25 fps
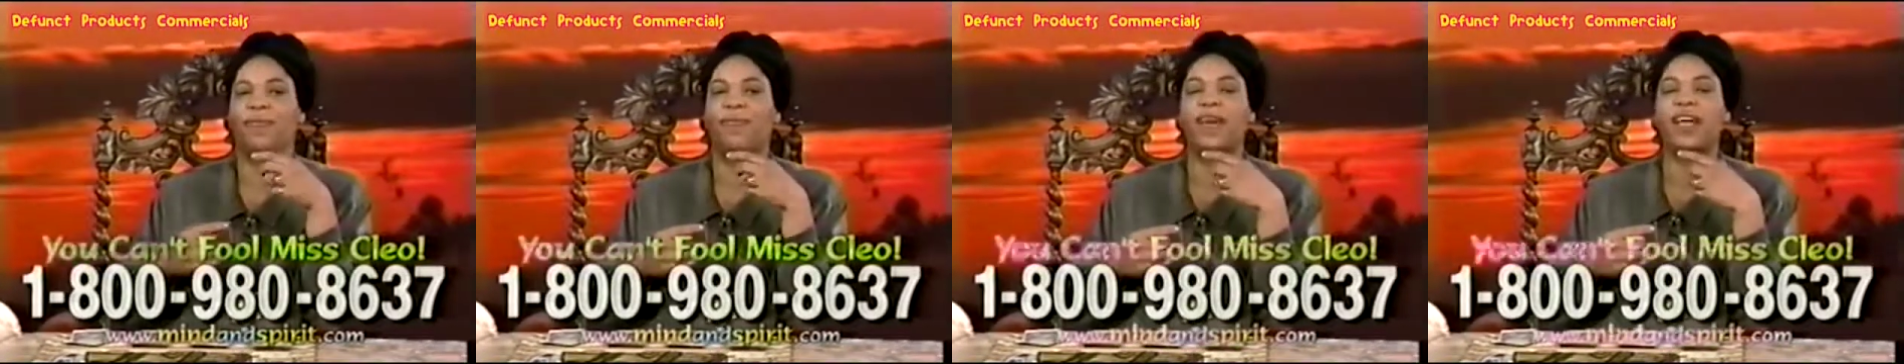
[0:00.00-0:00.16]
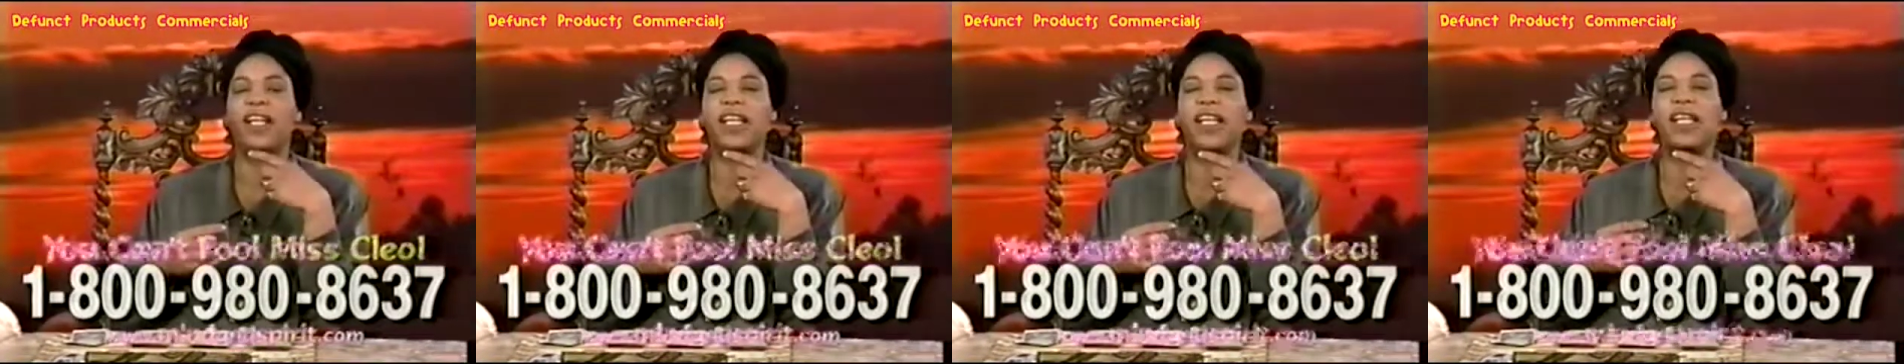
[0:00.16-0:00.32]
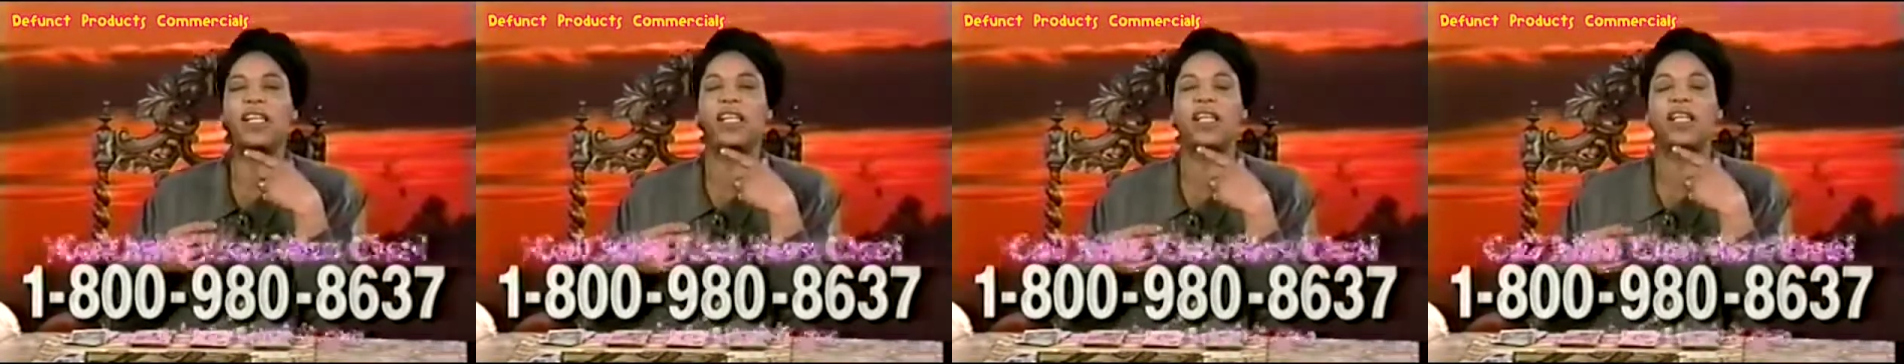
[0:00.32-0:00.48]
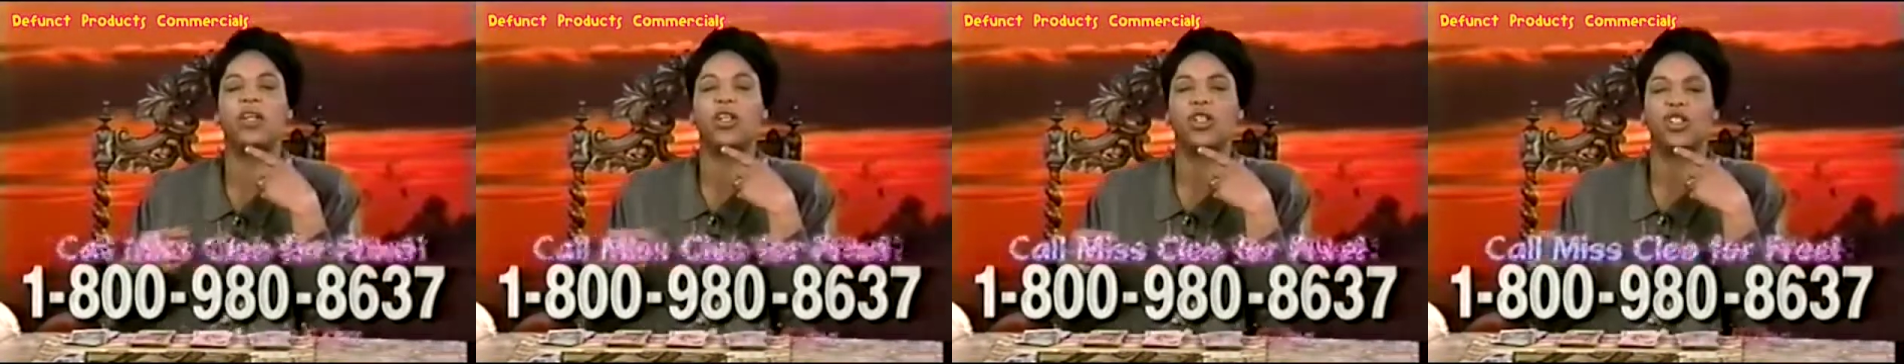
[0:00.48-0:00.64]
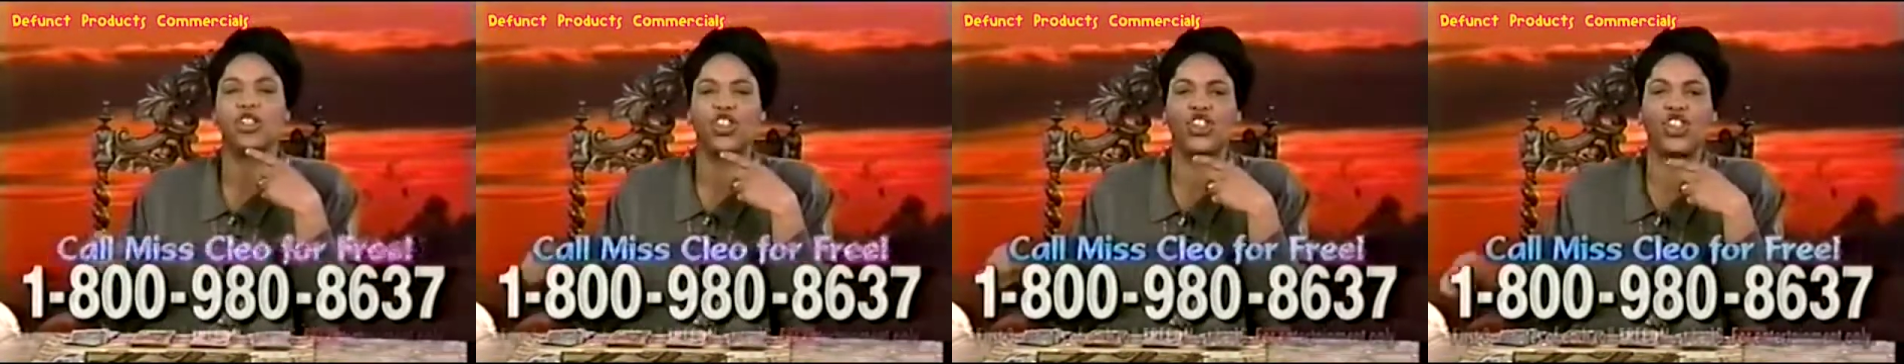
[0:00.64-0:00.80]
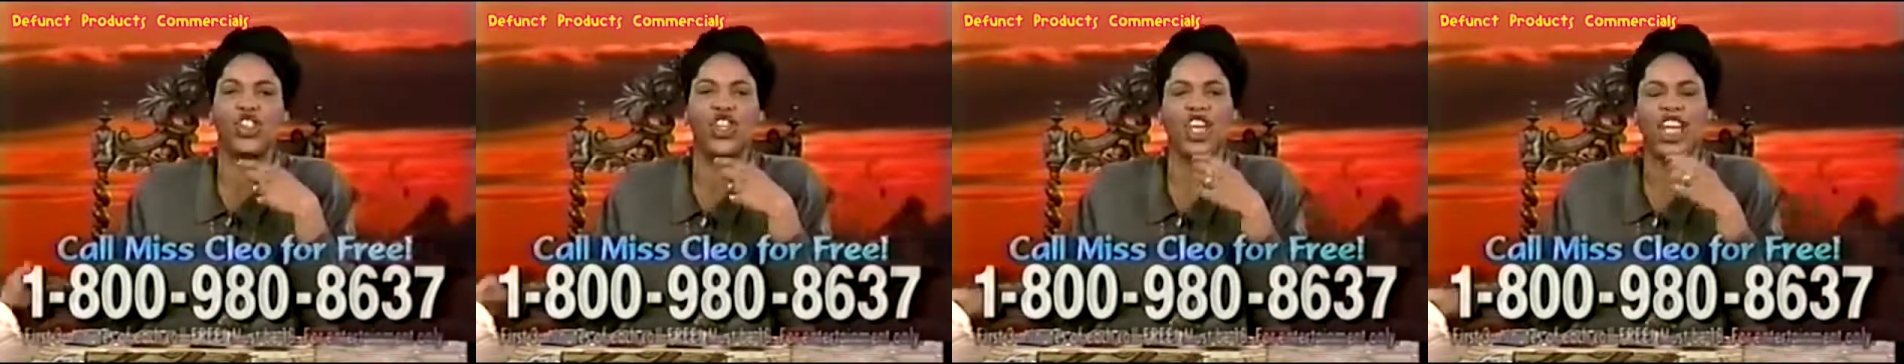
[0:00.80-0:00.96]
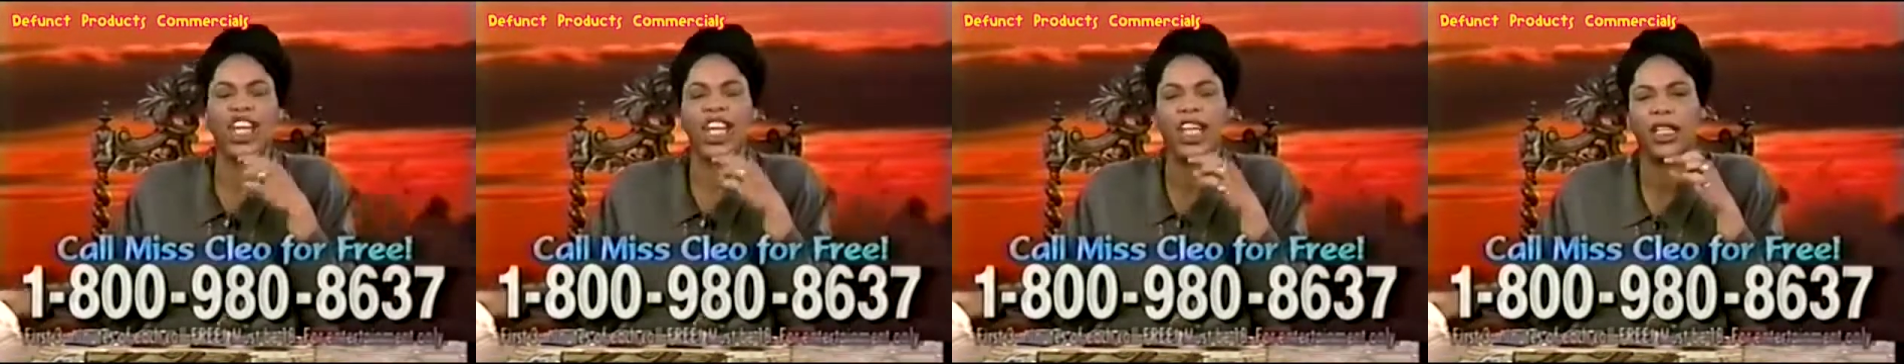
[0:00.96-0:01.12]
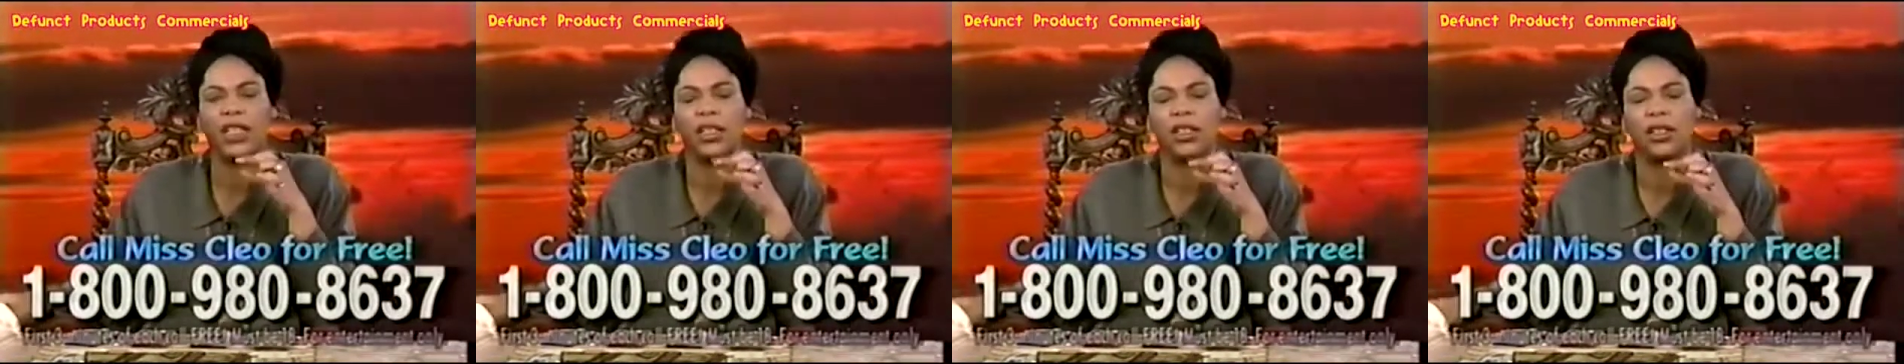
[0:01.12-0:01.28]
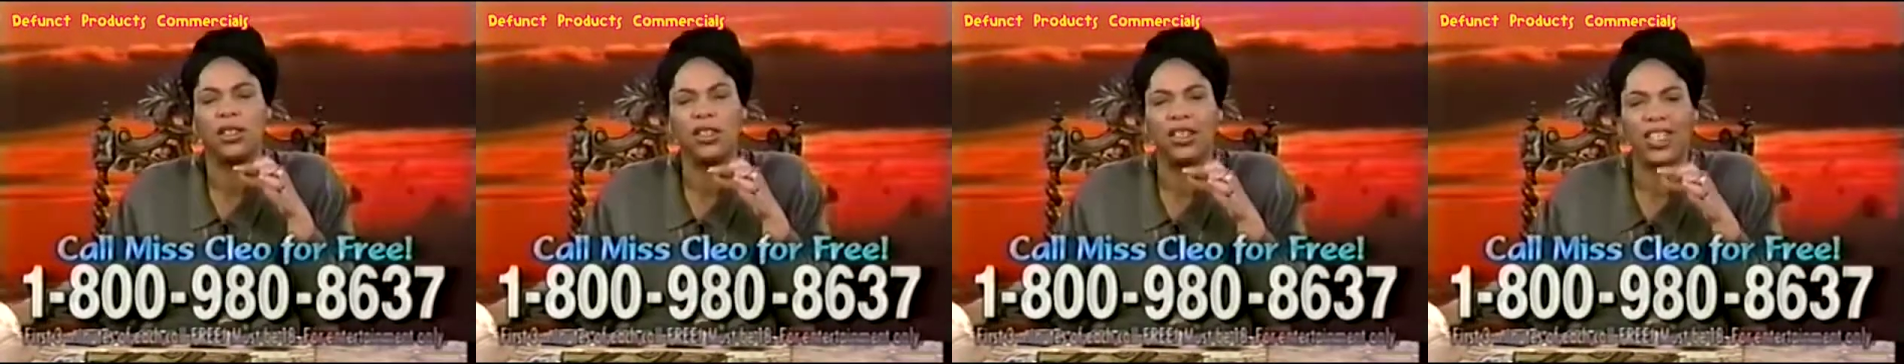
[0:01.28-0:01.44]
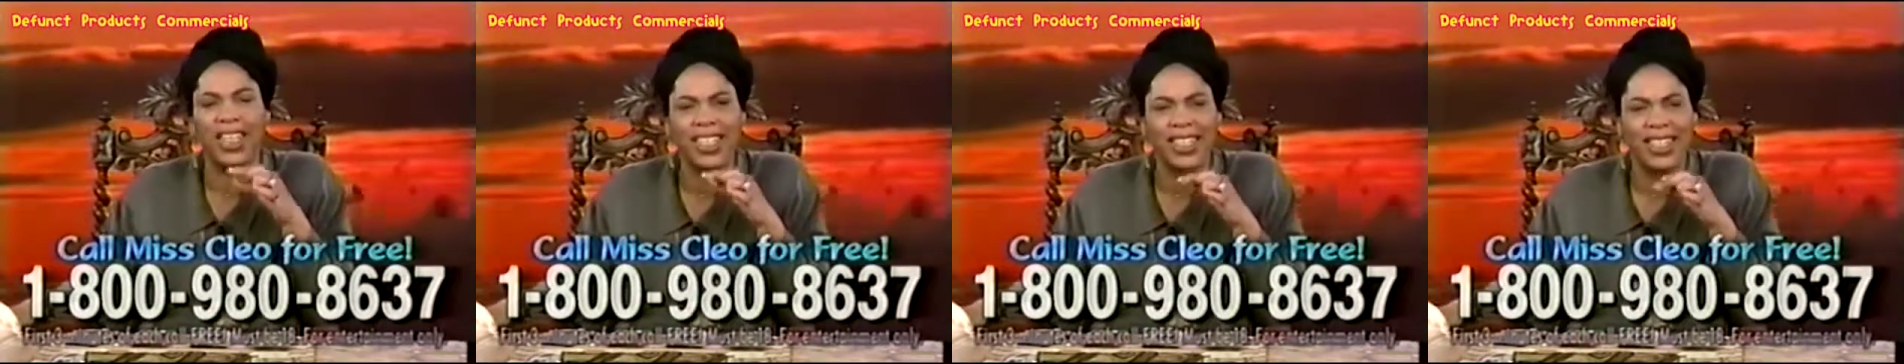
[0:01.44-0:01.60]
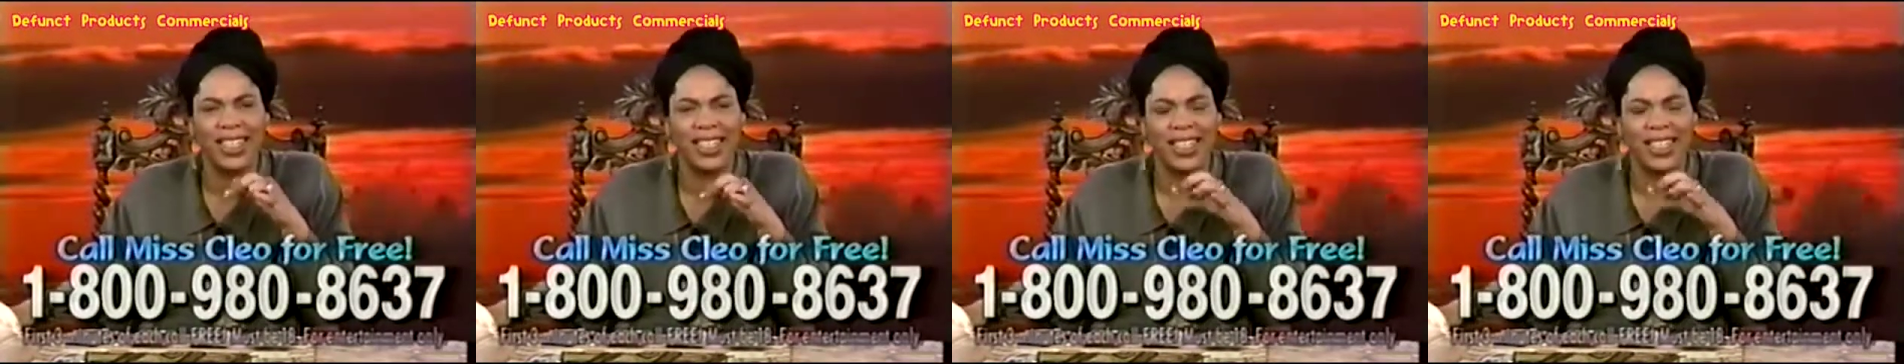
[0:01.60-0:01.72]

funny little chin, doesn't